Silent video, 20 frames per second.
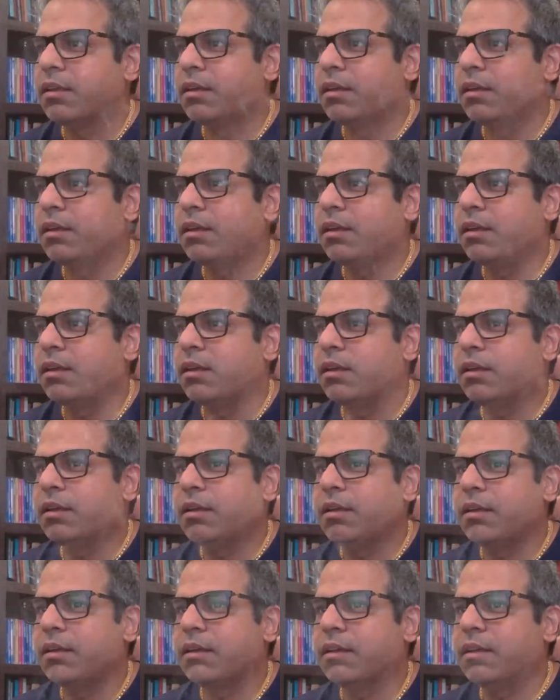
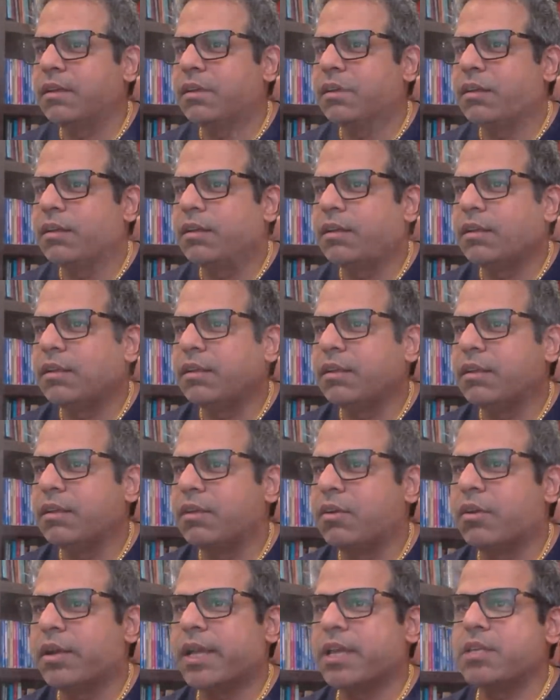Uh,
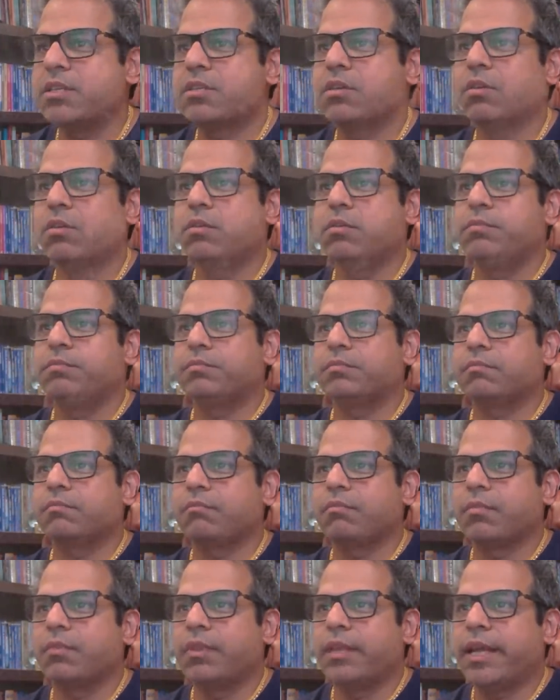okay, so
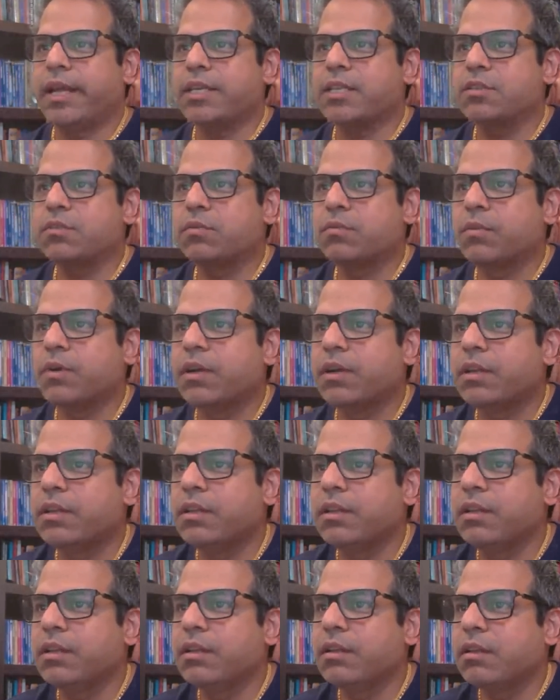next
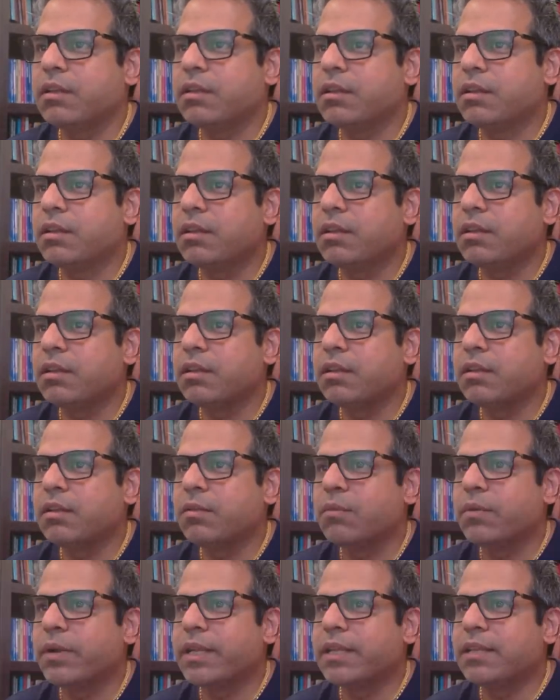one.
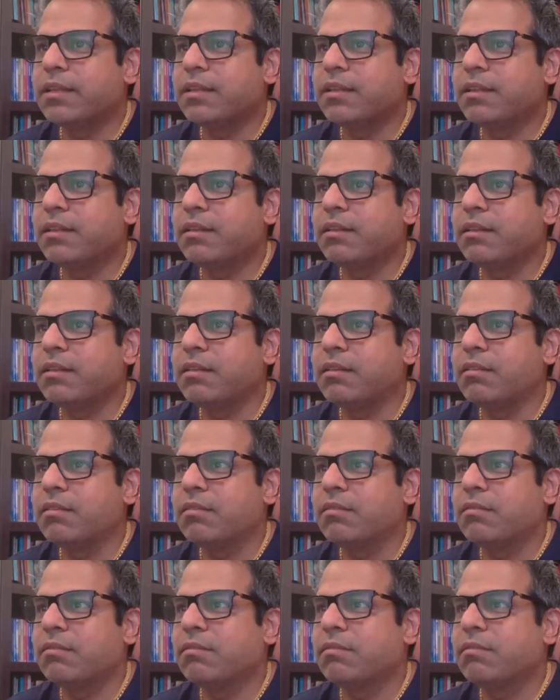Wait.
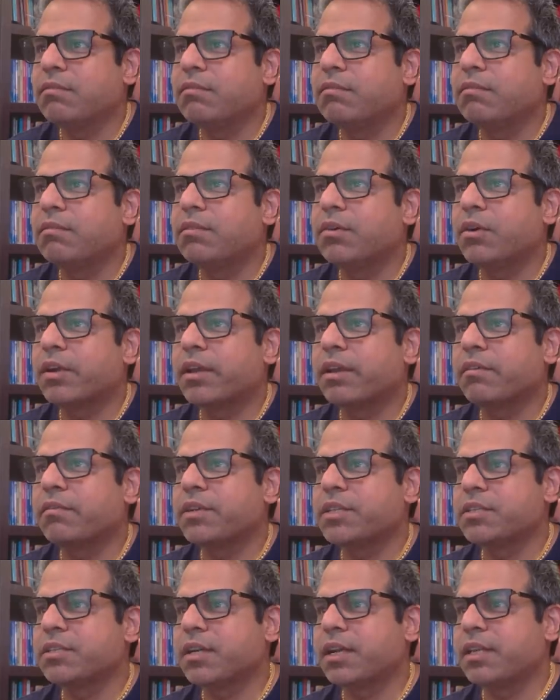Okay,
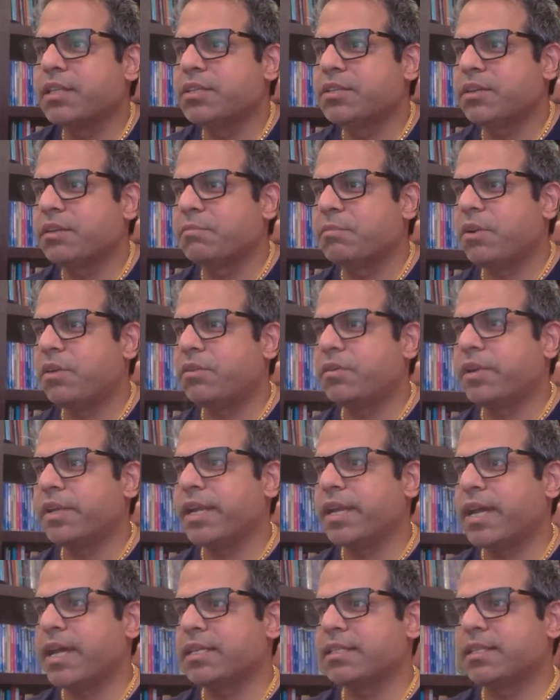Vaishali Sharma
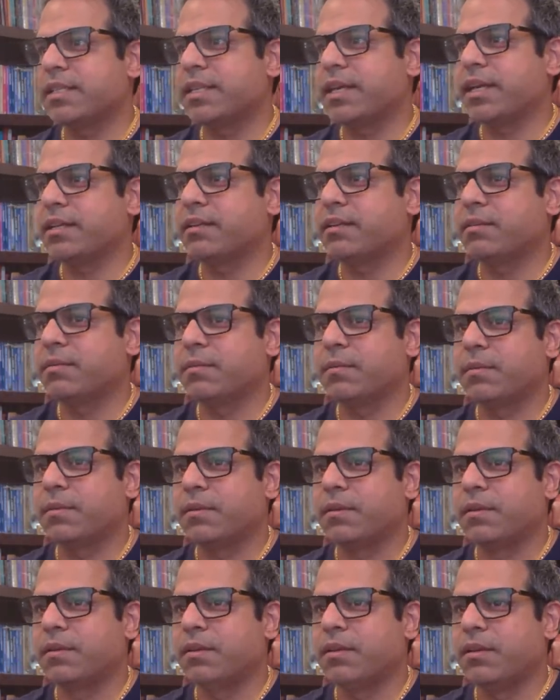already asked that.
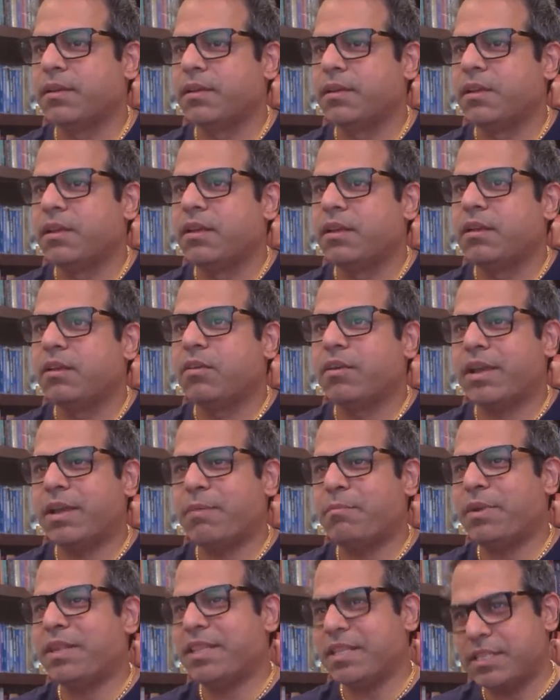Okay,
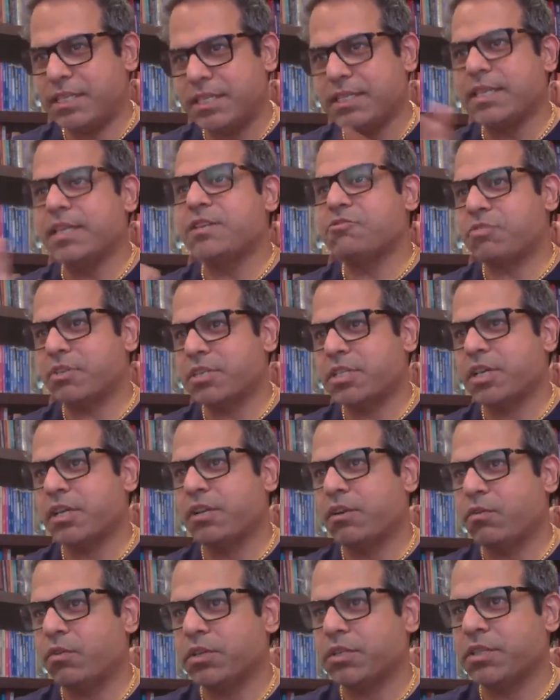but this is
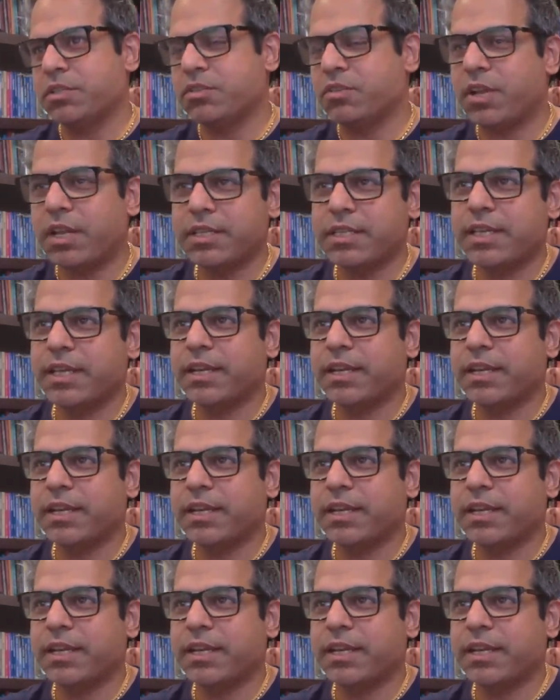interesting question, so I'll